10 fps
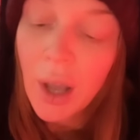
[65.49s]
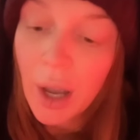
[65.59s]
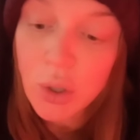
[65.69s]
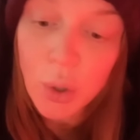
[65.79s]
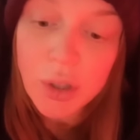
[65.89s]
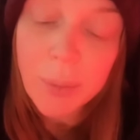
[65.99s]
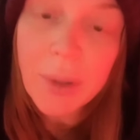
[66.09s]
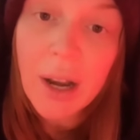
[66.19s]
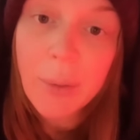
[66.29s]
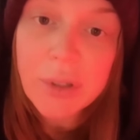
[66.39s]
I told them
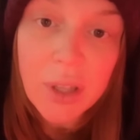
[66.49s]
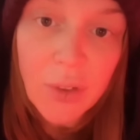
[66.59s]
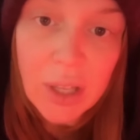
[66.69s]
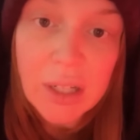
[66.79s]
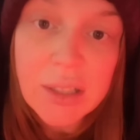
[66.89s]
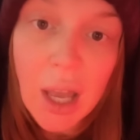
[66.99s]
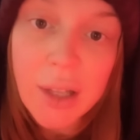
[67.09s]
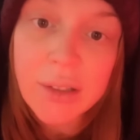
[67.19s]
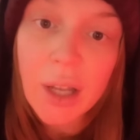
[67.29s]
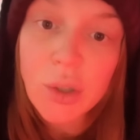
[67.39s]
that I was living in a
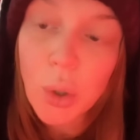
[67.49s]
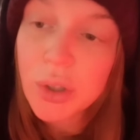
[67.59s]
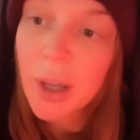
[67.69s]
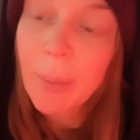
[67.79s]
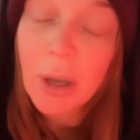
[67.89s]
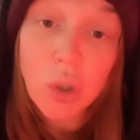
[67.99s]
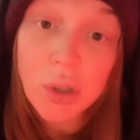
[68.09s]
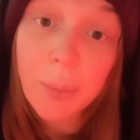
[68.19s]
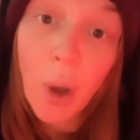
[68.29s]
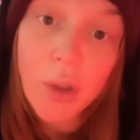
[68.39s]
tent. I
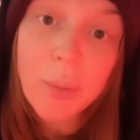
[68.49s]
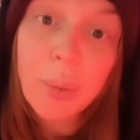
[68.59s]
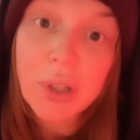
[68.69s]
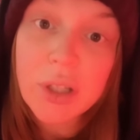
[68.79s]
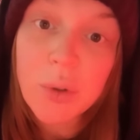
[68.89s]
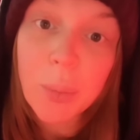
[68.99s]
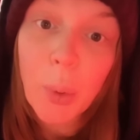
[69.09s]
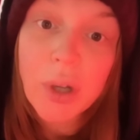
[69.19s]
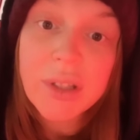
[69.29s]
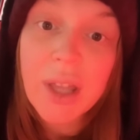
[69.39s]
showed them all the police
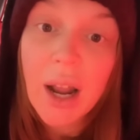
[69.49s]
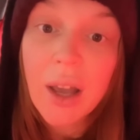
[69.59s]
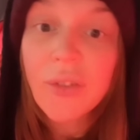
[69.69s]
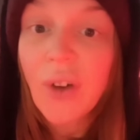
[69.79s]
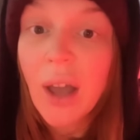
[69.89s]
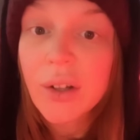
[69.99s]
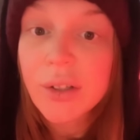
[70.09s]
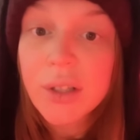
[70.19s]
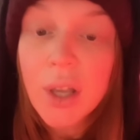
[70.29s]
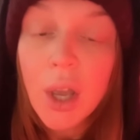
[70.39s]
reports that I have
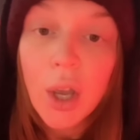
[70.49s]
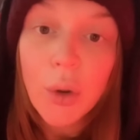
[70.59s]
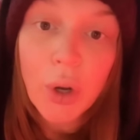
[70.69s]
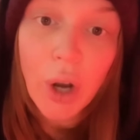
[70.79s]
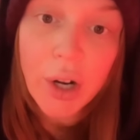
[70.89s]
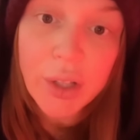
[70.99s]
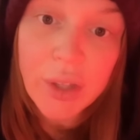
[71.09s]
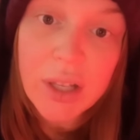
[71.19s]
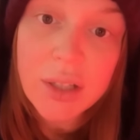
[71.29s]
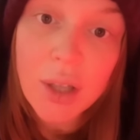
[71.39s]
filed regarding
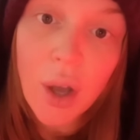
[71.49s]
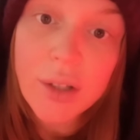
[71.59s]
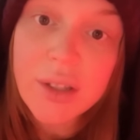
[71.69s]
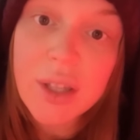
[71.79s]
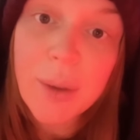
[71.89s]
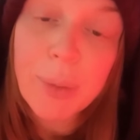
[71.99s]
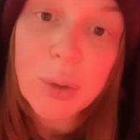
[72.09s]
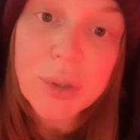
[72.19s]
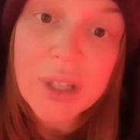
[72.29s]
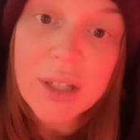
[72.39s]
the assaults, the
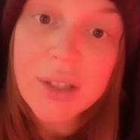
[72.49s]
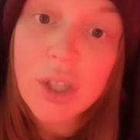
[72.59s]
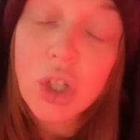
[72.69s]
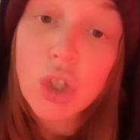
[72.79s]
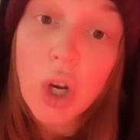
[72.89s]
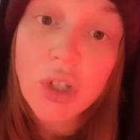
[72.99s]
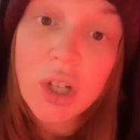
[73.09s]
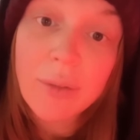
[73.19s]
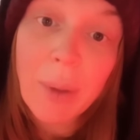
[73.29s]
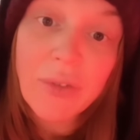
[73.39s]
abuses, the
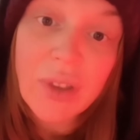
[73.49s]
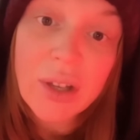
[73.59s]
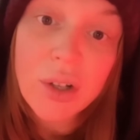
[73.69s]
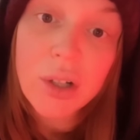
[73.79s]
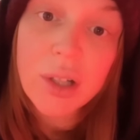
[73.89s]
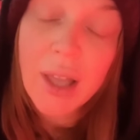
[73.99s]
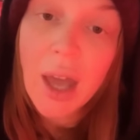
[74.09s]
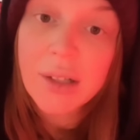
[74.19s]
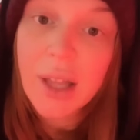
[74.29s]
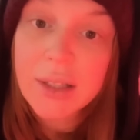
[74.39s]
destruction of my vehicle, a
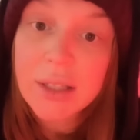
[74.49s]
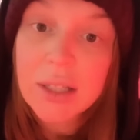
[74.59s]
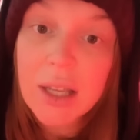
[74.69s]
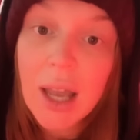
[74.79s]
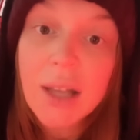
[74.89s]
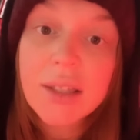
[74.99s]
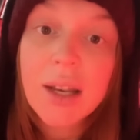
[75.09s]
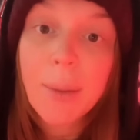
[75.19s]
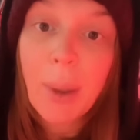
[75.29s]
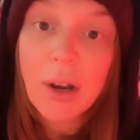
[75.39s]
Cadillac CTS that
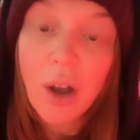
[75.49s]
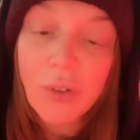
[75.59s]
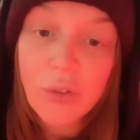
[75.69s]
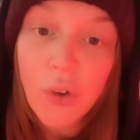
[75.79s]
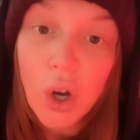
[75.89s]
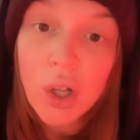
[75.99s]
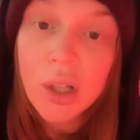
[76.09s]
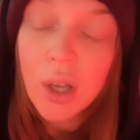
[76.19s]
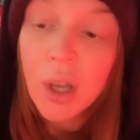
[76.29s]
I paid off in full.